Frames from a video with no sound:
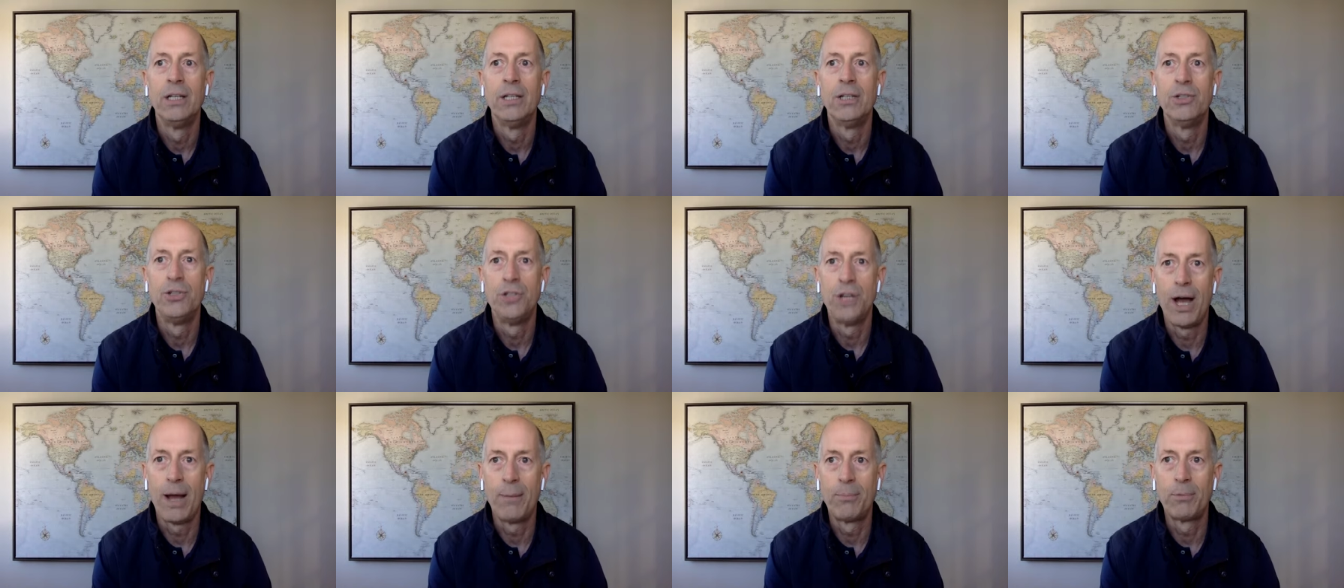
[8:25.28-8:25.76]

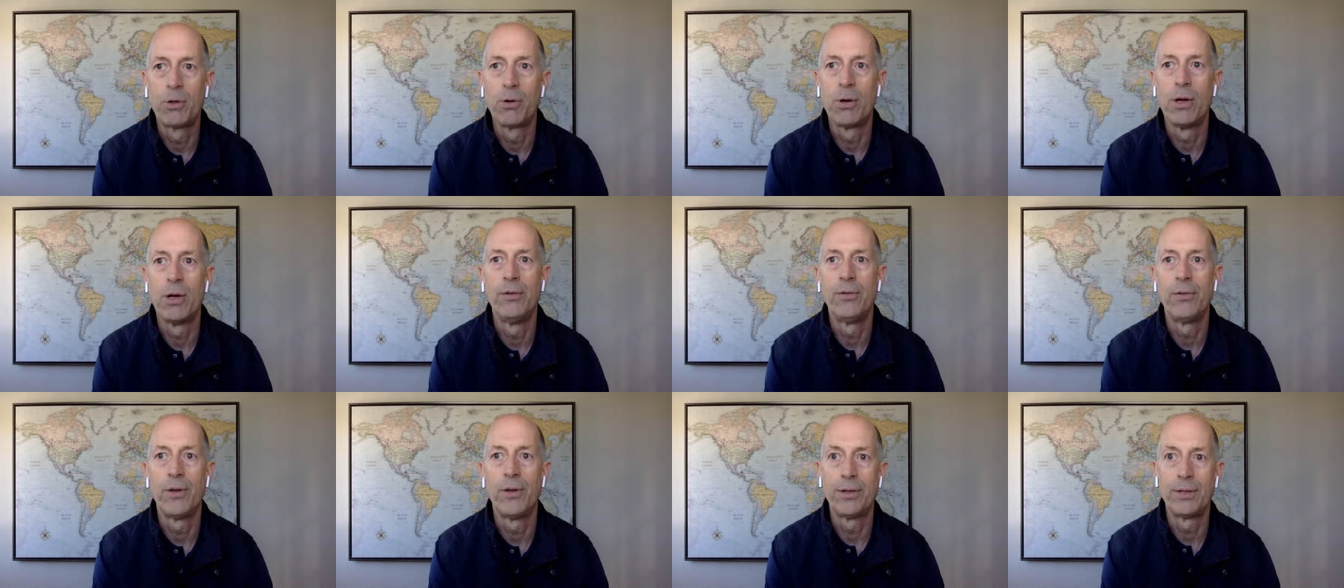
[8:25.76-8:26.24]
job
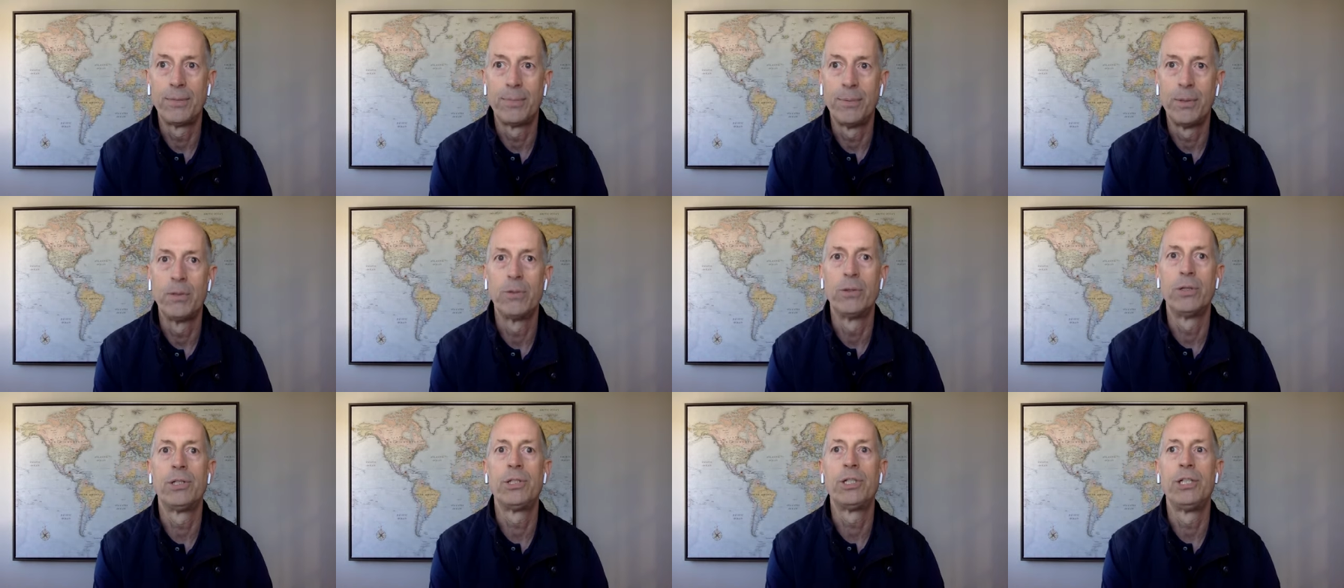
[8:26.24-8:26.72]
growth,
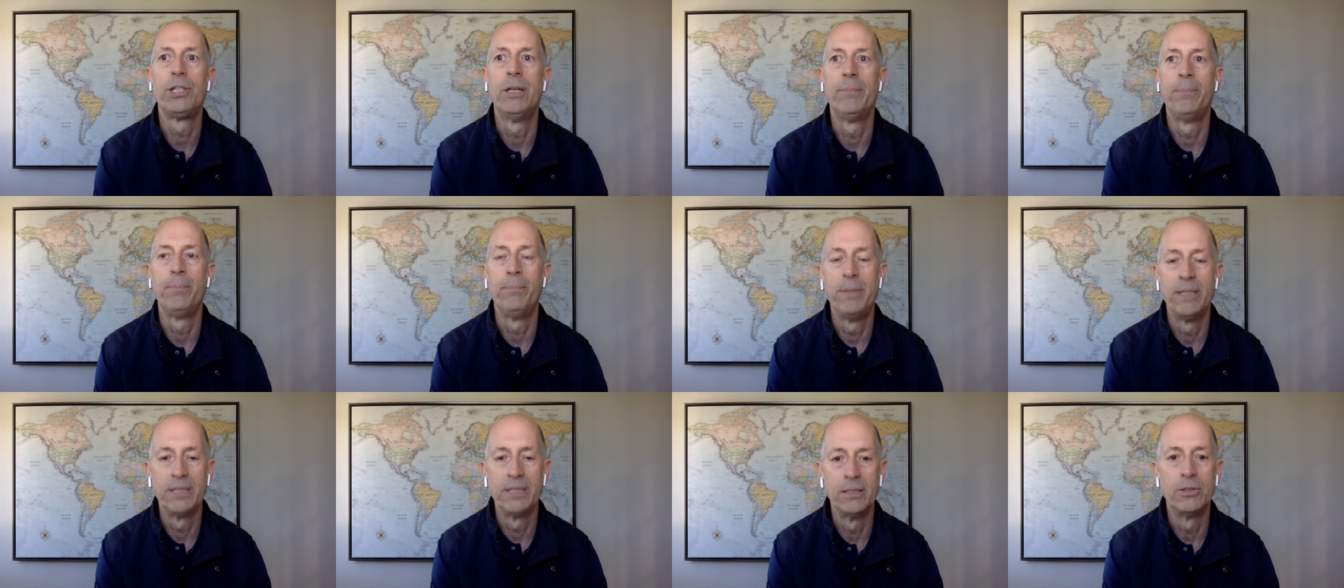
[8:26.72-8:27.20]
entrepreneurship,
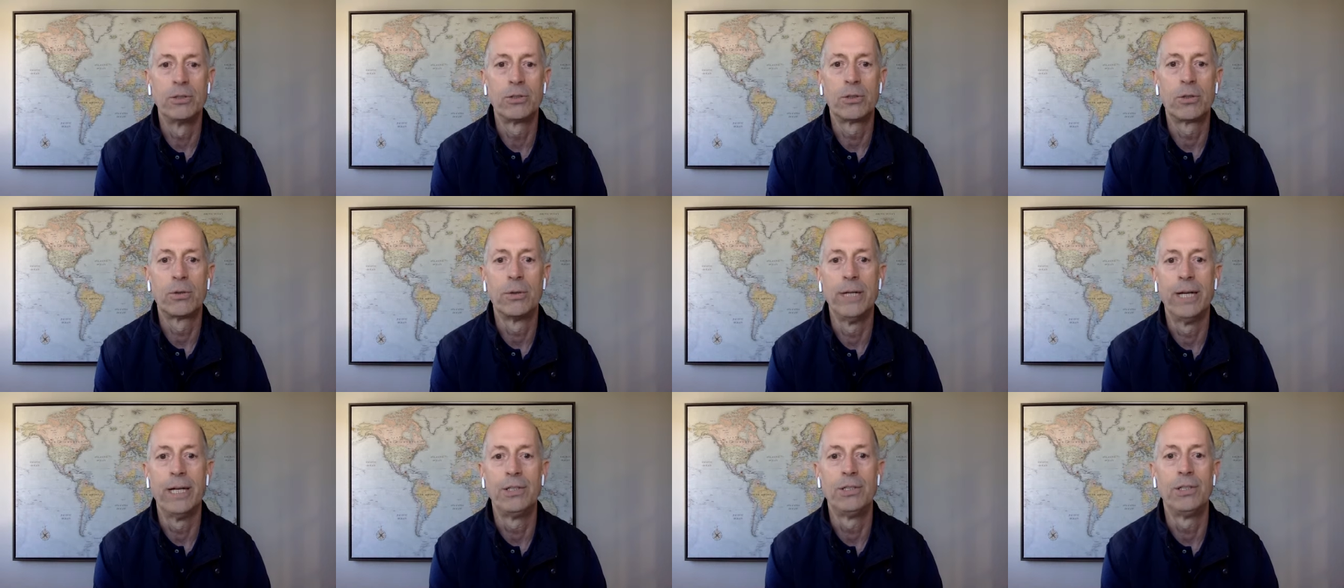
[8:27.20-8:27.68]
business
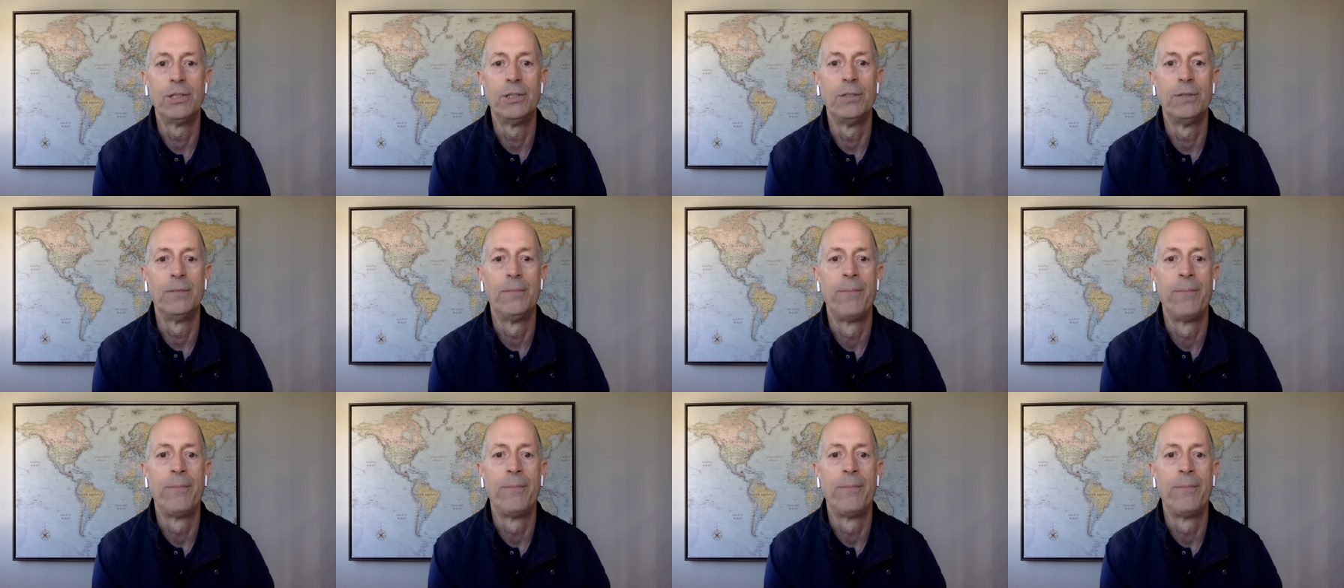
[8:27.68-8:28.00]
creation.